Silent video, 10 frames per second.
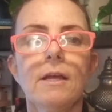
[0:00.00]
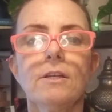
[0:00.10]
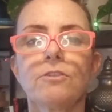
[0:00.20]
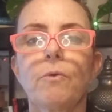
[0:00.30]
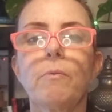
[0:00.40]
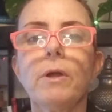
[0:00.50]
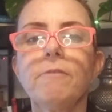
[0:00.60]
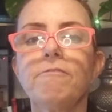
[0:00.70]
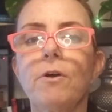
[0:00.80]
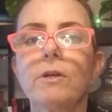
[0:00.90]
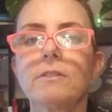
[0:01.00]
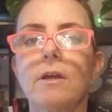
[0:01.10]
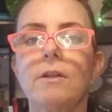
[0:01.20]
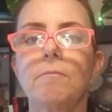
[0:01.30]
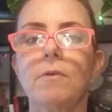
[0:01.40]
So we want to focus
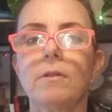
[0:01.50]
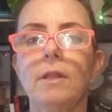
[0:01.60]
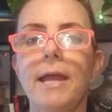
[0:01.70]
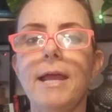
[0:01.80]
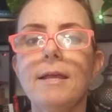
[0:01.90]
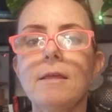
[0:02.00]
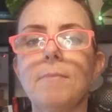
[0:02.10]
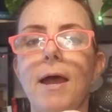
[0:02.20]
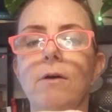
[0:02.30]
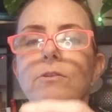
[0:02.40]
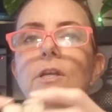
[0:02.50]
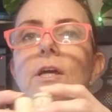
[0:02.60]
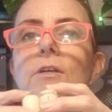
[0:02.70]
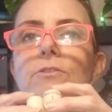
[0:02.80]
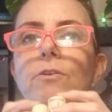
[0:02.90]
on laying them out
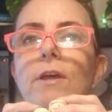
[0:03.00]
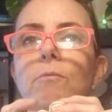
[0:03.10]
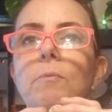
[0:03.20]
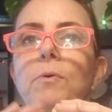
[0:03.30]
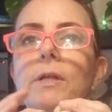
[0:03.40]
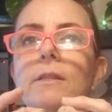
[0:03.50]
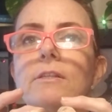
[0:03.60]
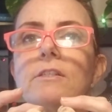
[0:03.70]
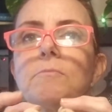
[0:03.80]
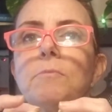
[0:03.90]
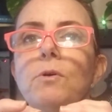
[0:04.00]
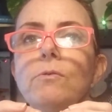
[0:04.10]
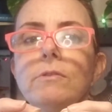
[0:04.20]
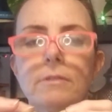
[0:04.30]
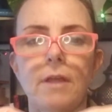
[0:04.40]
so that we're putting the
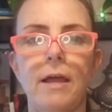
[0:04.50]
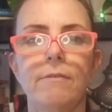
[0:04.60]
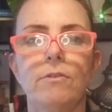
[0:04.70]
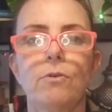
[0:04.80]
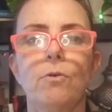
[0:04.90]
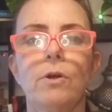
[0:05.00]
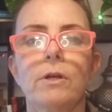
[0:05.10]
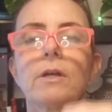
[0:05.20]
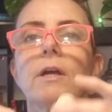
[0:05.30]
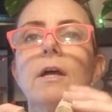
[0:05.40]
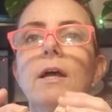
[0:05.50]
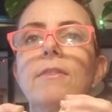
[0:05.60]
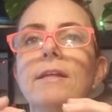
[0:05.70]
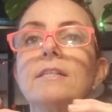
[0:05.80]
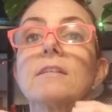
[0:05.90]
smooth side of the cork
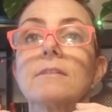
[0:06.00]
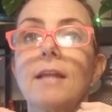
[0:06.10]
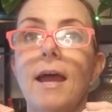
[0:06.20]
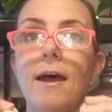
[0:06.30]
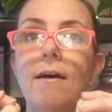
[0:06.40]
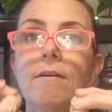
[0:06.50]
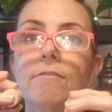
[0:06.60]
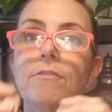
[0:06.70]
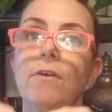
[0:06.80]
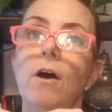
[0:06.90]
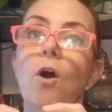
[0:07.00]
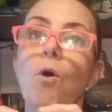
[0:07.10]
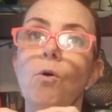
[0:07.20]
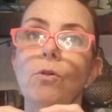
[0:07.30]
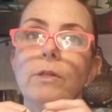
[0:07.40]
that doesn't have a
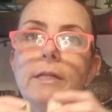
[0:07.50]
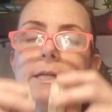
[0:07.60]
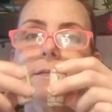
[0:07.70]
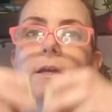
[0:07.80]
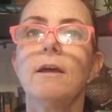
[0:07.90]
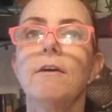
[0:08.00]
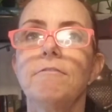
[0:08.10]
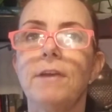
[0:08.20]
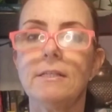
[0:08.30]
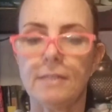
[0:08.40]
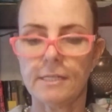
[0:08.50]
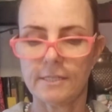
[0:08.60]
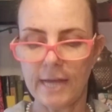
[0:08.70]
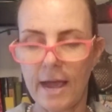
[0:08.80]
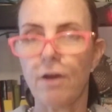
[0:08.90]
hole in it facing
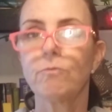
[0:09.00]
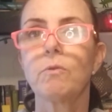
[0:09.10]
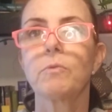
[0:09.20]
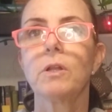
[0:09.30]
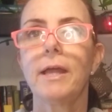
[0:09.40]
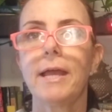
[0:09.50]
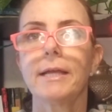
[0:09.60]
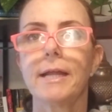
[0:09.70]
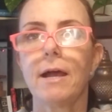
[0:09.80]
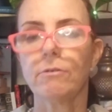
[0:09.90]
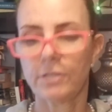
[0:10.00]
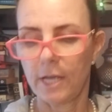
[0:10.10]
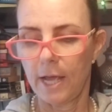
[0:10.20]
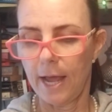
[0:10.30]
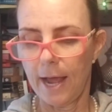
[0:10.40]
down when we're laying it out.
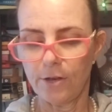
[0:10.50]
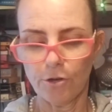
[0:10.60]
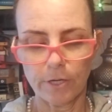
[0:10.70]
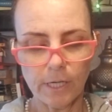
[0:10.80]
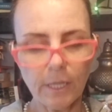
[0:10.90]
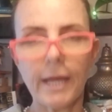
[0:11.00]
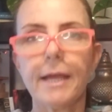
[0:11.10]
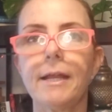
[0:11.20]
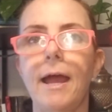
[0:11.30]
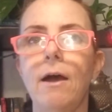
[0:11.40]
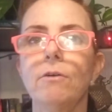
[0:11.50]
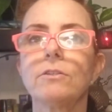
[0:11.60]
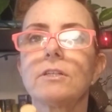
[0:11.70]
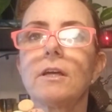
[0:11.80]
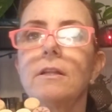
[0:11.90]
And you're going to lay it
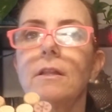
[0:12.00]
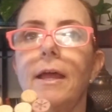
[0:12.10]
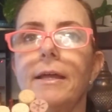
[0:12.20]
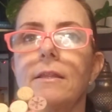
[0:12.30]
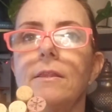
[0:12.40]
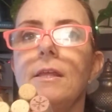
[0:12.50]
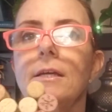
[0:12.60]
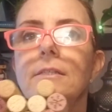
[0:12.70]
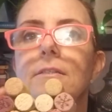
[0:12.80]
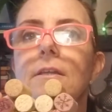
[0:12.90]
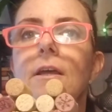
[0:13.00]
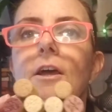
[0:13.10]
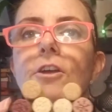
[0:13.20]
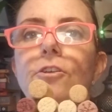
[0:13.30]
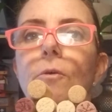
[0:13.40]
out like this.
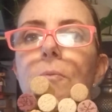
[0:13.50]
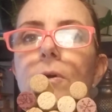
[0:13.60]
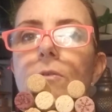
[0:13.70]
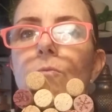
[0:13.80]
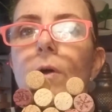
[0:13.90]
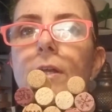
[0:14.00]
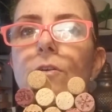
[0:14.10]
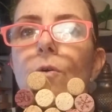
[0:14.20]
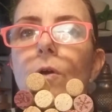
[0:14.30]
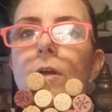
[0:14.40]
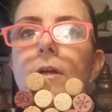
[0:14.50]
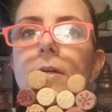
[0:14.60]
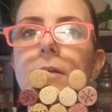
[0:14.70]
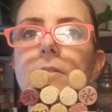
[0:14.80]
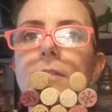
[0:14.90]
You'll put 1 cork
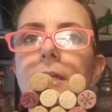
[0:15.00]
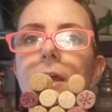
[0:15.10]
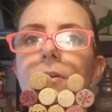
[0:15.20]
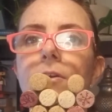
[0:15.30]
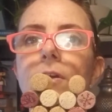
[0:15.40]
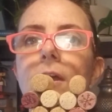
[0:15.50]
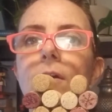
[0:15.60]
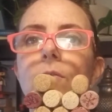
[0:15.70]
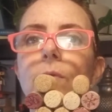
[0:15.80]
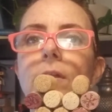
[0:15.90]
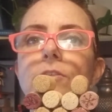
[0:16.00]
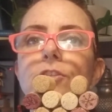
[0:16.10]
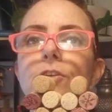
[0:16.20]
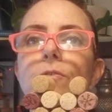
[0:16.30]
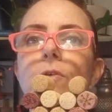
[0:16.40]
together, when
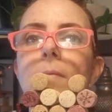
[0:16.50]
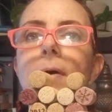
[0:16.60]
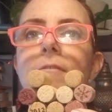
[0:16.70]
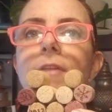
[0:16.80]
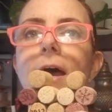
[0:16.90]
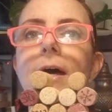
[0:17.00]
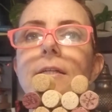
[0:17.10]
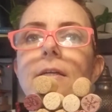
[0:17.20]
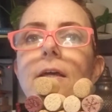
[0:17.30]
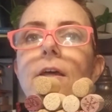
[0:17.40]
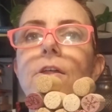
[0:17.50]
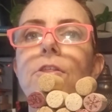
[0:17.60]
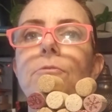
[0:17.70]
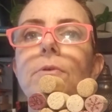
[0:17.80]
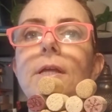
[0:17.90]
2 above that,
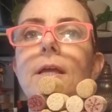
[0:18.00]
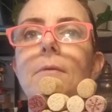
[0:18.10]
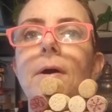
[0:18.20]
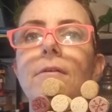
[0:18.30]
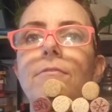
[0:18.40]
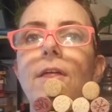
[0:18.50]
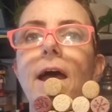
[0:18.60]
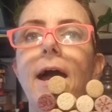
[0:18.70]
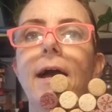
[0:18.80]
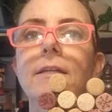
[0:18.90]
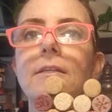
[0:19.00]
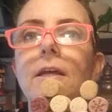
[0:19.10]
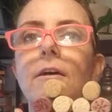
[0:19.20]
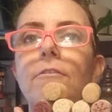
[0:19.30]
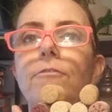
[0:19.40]
3 above that,
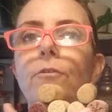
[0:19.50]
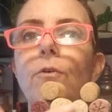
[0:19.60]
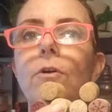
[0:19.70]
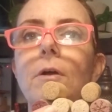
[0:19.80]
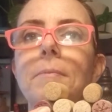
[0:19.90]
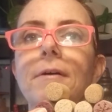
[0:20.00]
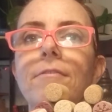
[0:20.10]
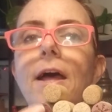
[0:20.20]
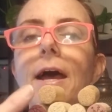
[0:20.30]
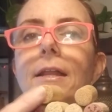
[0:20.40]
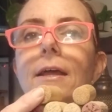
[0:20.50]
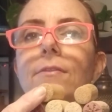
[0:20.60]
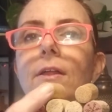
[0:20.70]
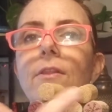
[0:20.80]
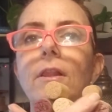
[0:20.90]
4 above that, and
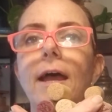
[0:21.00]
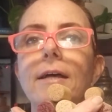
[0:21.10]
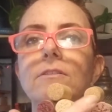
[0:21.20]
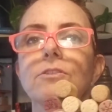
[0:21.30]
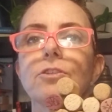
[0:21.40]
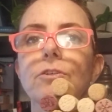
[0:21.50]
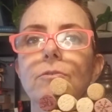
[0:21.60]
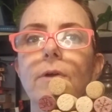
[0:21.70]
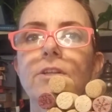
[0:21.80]
then the last 2.